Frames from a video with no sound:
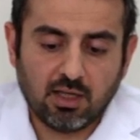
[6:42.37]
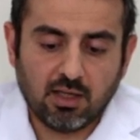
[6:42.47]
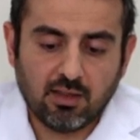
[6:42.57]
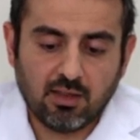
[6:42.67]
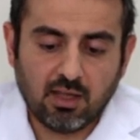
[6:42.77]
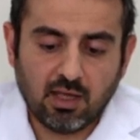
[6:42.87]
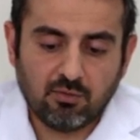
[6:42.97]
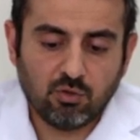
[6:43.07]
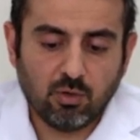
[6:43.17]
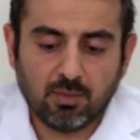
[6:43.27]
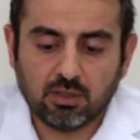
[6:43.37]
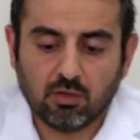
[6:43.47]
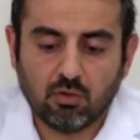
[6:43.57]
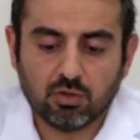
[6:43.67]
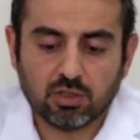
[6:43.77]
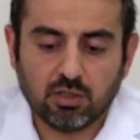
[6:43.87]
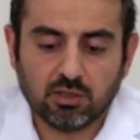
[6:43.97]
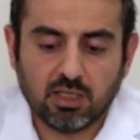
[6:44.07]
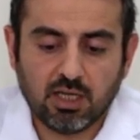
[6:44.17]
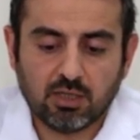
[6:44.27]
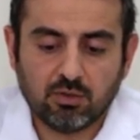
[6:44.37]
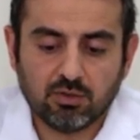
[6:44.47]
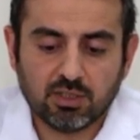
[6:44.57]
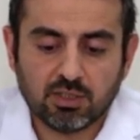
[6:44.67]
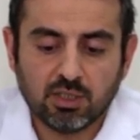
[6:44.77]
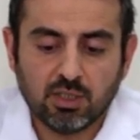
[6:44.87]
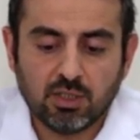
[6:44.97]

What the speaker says: and they have no pathological diagnosis,